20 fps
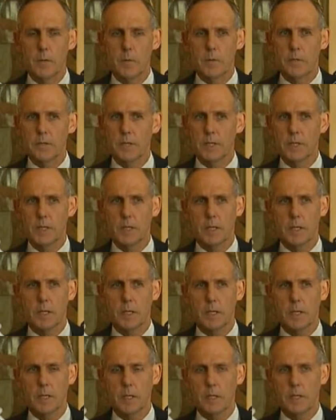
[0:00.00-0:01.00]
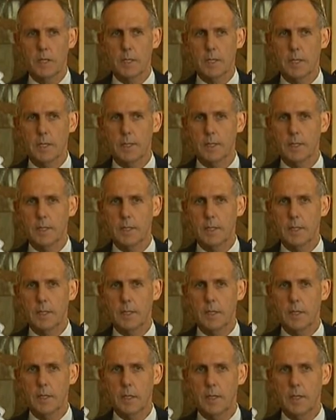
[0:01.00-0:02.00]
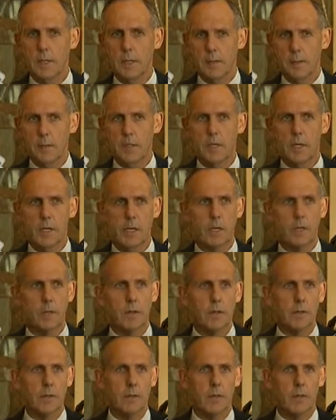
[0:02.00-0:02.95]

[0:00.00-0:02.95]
wishing them to know